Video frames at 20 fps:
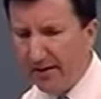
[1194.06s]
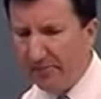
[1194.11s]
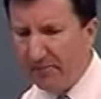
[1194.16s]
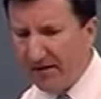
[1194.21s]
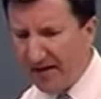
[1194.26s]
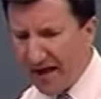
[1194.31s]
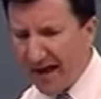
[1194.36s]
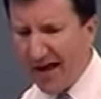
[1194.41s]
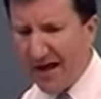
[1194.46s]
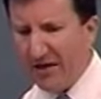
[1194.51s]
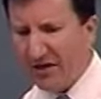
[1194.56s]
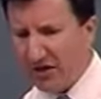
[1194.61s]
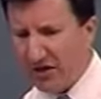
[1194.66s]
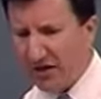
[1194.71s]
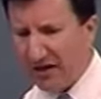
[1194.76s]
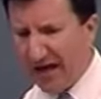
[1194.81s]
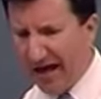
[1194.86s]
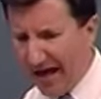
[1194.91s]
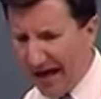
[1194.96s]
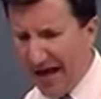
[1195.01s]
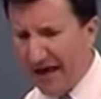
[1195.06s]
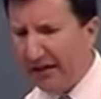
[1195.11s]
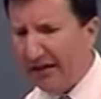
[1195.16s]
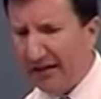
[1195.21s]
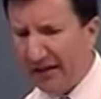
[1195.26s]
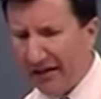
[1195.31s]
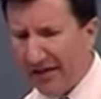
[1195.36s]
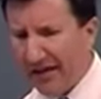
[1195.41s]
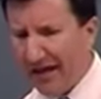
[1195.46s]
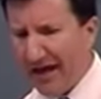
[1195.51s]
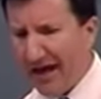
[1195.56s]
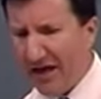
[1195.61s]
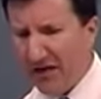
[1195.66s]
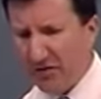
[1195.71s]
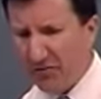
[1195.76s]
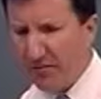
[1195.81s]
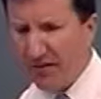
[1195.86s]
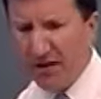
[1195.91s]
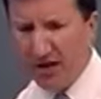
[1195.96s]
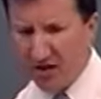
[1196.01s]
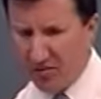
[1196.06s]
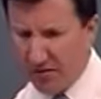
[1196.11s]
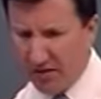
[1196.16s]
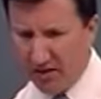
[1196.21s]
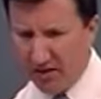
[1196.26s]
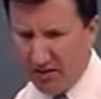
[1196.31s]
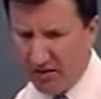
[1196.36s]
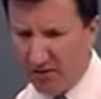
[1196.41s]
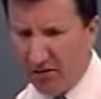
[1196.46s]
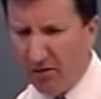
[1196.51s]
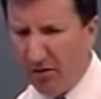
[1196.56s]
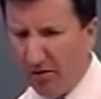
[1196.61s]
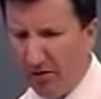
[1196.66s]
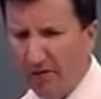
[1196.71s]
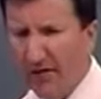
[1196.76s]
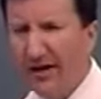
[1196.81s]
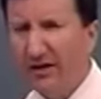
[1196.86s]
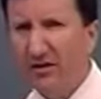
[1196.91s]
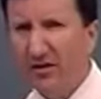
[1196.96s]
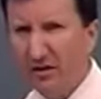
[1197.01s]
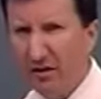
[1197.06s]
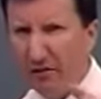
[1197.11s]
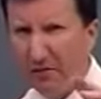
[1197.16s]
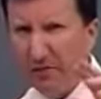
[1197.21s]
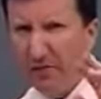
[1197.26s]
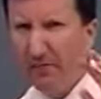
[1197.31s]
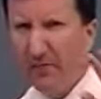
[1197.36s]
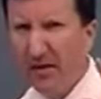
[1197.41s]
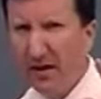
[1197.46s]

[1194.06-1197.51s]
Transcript: cash handling, cash management, all that stuff.